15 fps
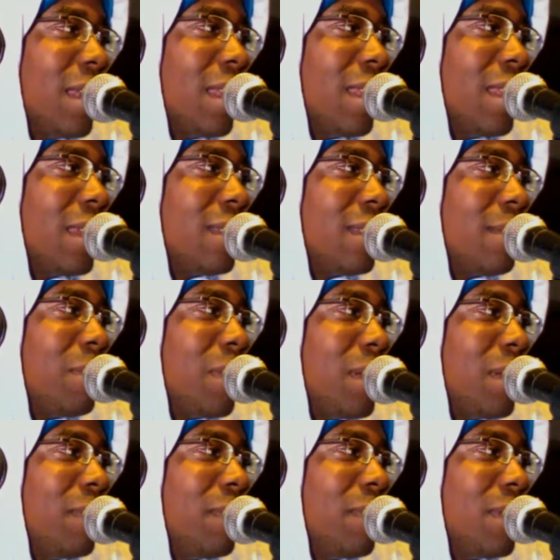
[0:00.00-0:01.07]
I like to play
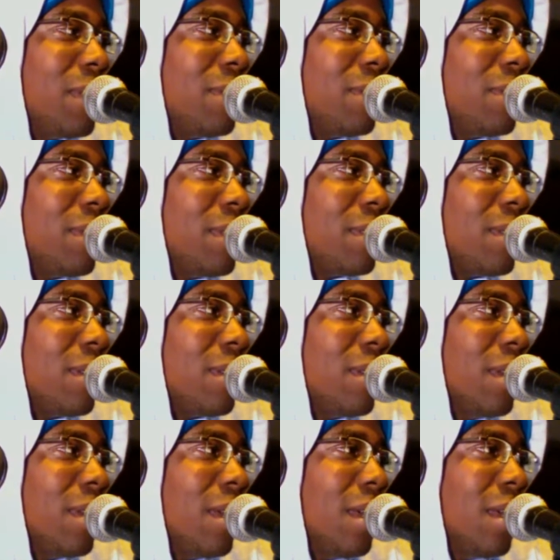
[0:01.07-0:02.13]
defense. You get to
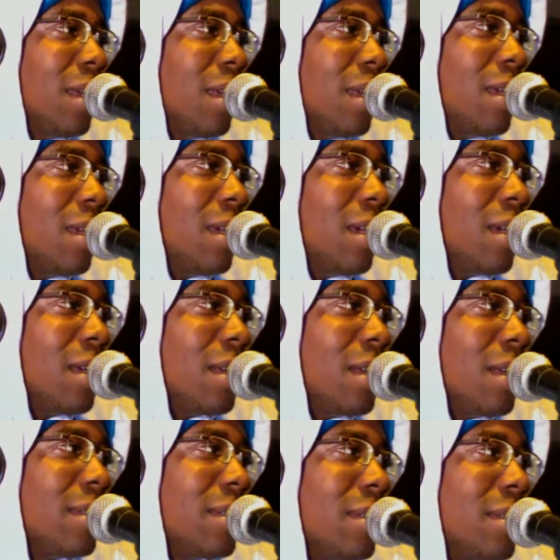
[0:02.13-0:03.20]

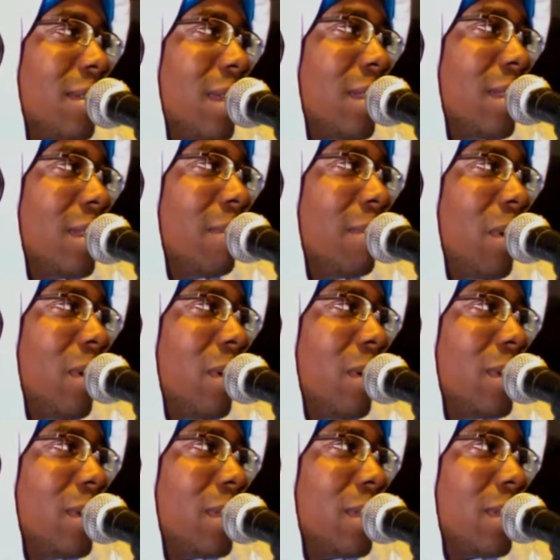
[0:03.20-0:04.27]
take the ball, you
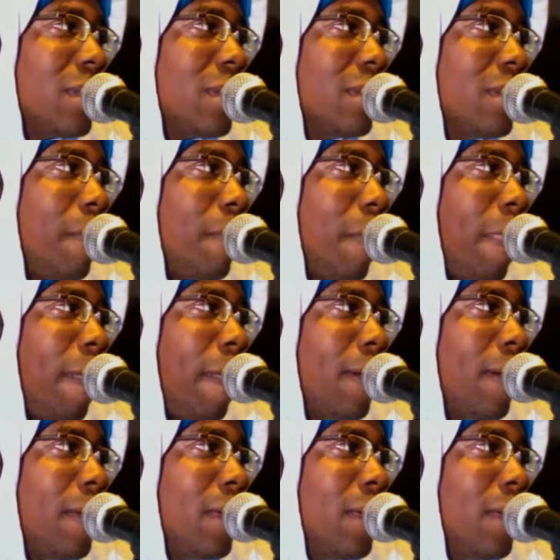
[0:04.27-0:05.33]
get to
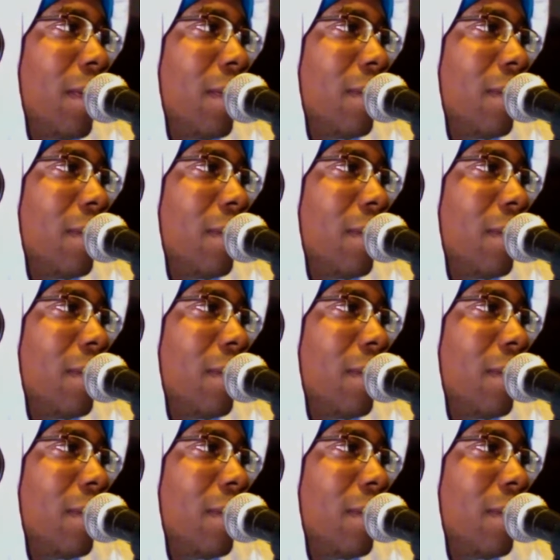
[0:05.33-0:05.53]
hit.